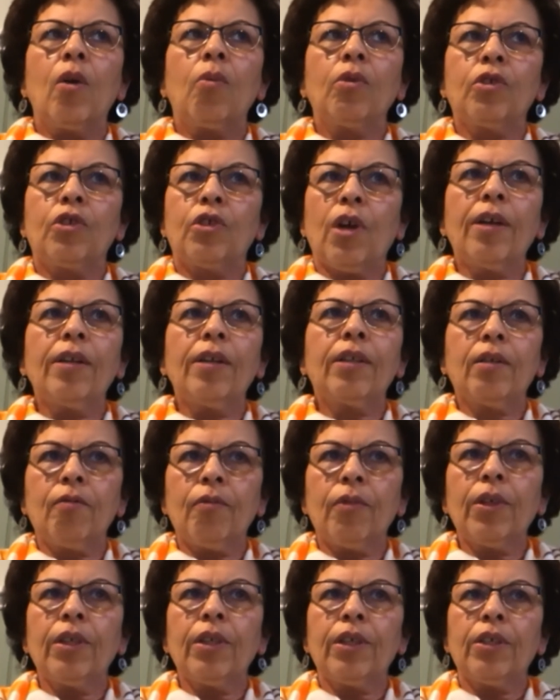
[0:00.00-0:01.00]
Well,
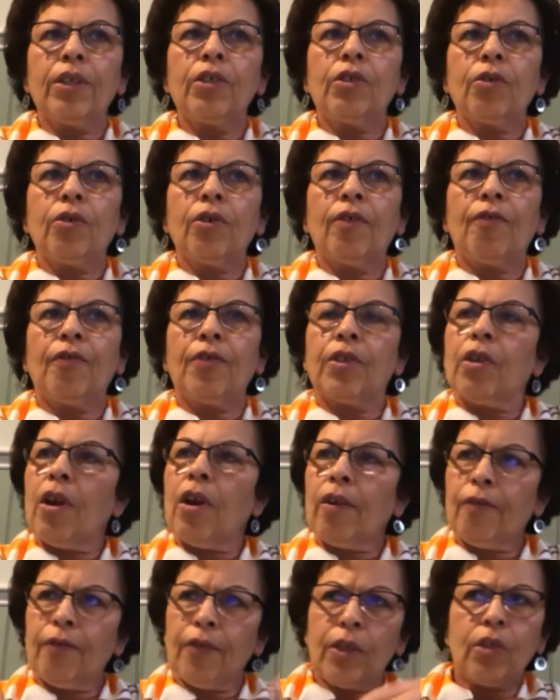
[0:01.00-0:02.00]
Jonathan really enjoyed
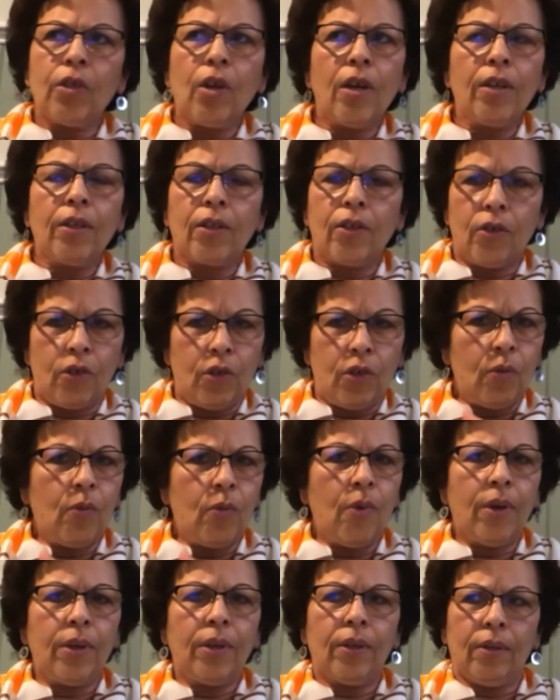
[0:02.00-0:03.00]
photography. Jonathan, do you
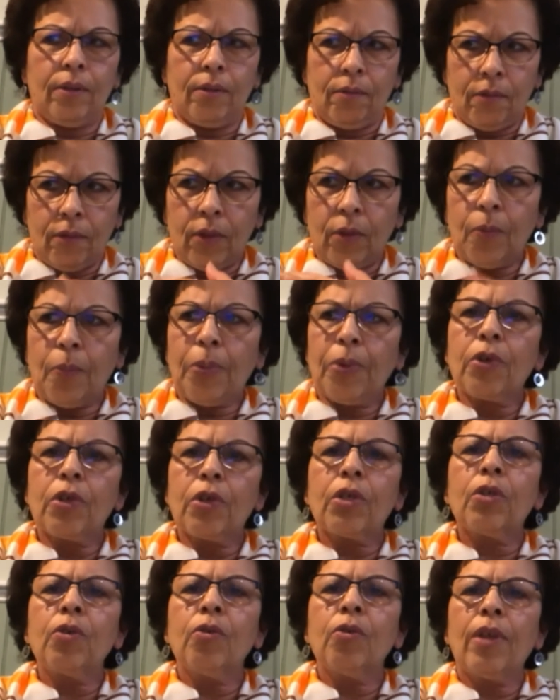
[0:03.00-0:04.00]
want to
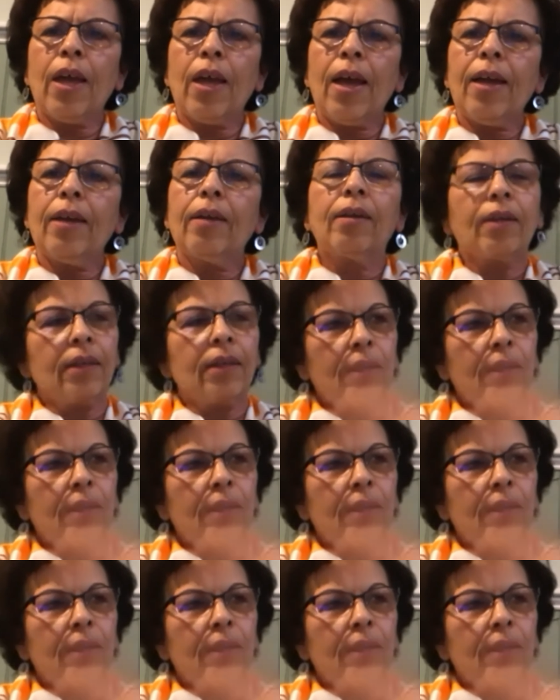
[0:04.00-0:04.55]
pursue that?